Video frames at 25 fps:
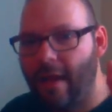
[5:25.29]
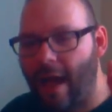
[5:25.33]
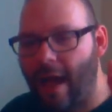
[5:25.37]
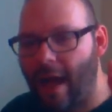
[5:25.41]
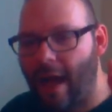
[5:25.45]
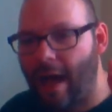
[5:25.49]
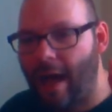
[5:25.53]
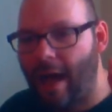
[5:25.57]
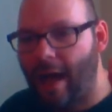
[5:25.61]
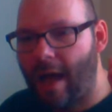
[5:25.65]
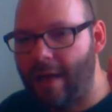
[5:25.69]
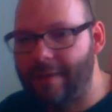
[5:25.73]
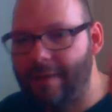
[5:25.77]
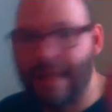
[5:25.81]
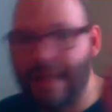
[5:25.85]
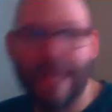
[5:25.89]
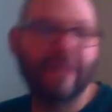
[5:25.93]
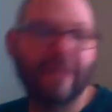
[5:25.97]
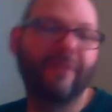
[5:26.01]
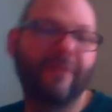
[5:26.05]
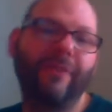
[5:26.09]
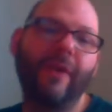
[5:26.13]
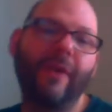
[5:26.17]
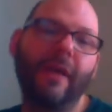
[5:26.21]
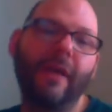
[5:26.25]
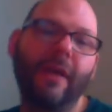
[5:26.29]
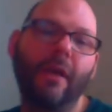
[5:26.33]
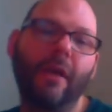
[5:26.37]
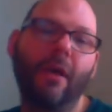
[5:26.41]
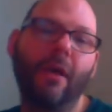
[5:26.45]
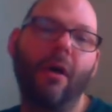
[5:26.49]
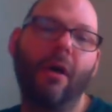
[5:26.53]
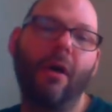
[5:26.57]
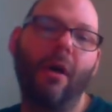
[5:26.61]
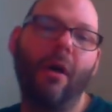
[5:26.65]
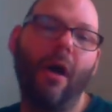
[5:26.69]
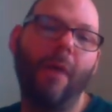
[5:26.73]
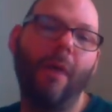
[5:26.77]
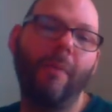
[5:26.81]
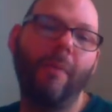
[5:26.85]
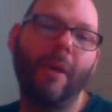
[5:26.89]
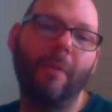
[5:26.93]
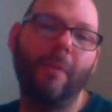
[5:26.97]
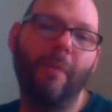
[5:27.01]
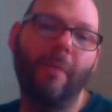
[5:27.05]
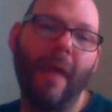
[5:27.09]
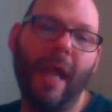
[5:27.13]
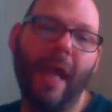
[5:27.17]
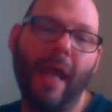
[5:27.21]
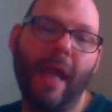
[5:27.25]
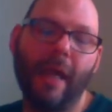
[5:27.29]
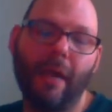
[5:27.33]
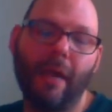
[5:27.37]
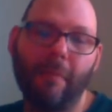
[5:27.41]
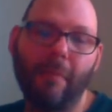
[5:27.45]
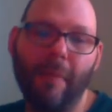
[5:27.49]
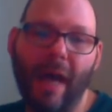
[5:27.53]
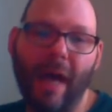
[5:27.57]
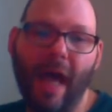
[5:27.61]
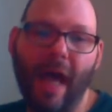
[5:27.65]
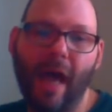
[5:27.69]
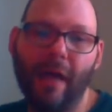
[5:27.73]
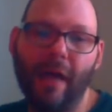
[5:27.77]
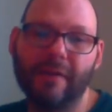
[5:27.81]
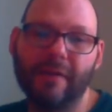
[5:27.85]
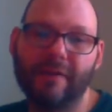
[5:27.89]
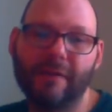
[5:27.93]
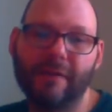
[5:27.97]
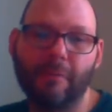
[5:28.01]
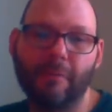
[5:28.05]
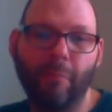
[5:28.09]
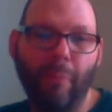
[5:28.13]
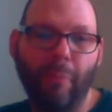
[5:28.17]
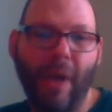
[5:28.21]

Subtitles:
Next video I'm going to make about some